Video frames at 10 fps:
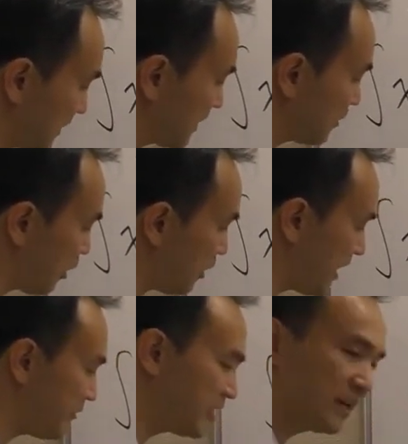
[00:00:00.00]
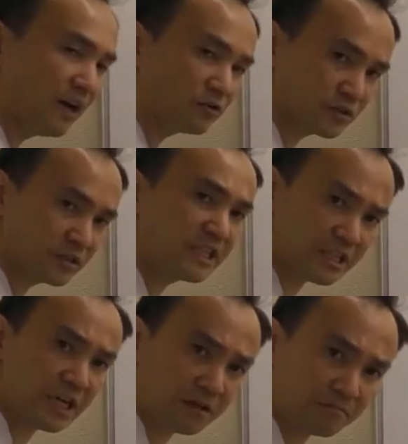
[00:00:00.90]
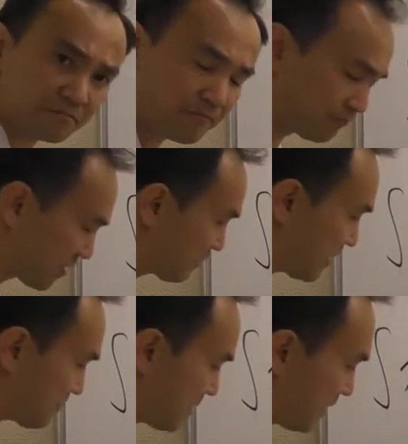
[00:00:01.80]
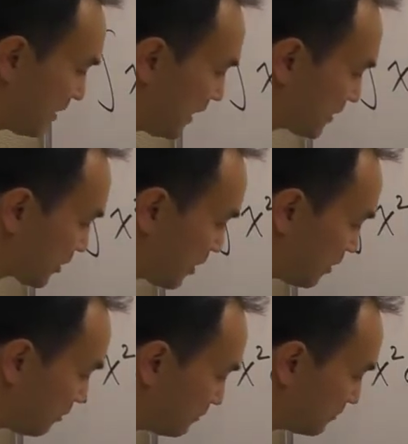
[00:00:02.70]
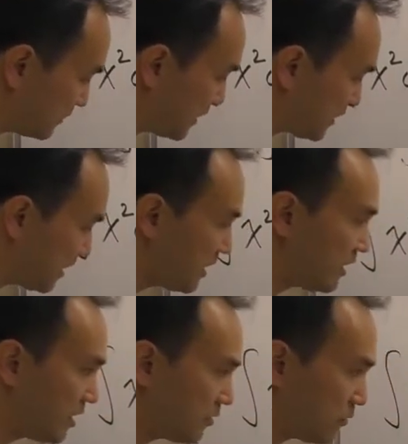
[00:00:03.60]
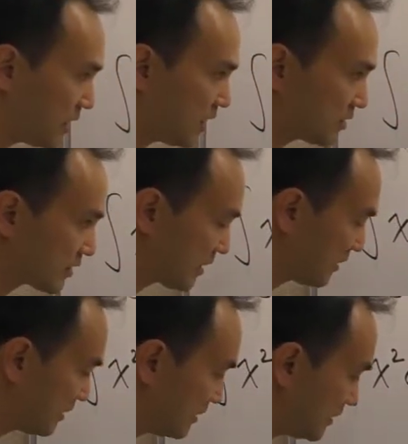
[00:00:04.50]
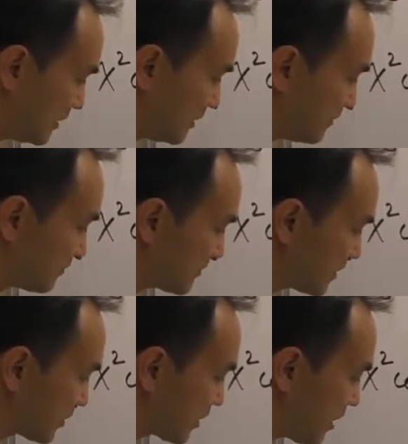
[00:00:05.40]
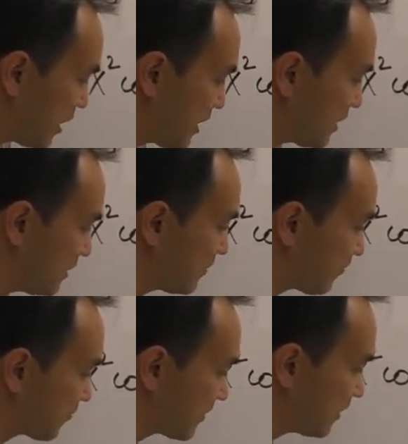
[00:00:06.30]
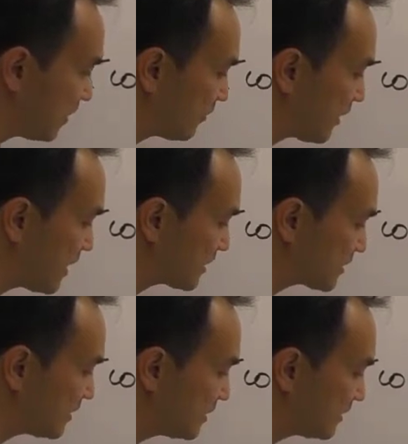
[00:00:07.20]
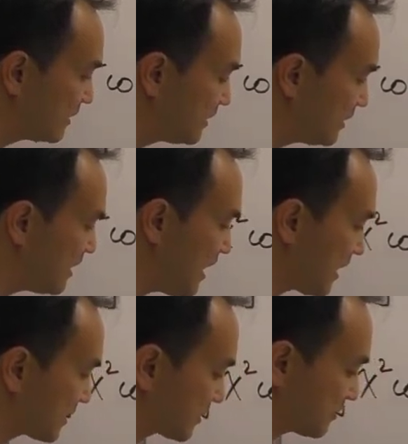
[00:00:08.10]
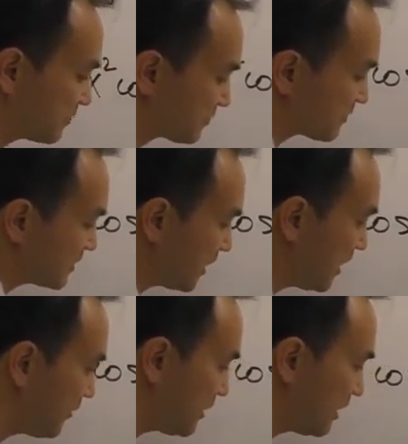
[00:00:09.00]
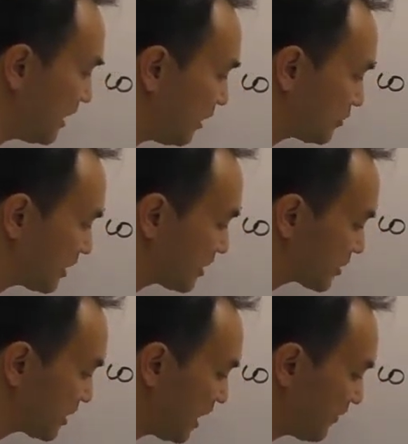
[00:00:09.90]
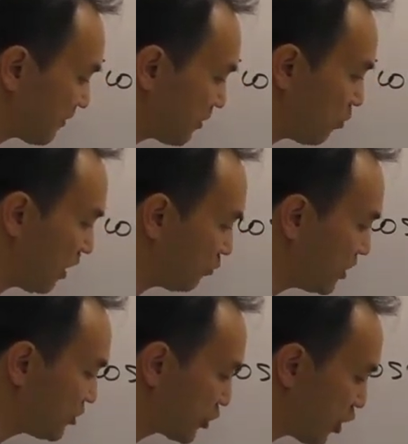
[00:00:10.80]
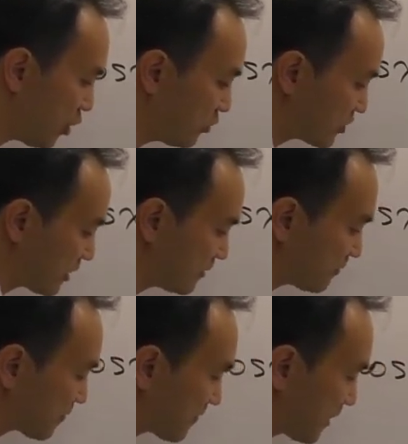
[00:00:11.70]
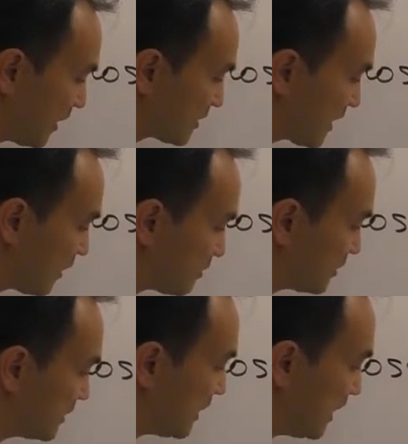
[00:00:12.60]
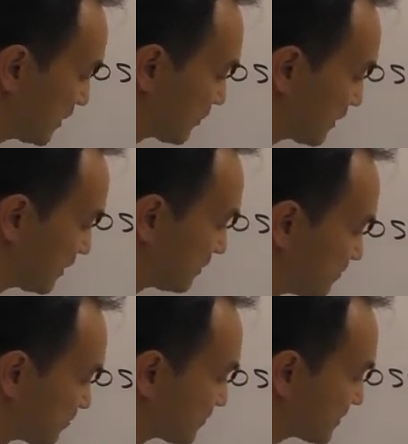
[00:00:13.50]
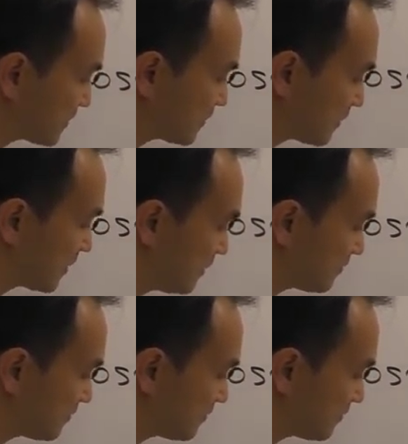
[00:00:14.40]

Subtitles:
can call everything else dt, okay? And so dt here was sine of x dx, everything else aside from the one we chose as our ds right there. Okay.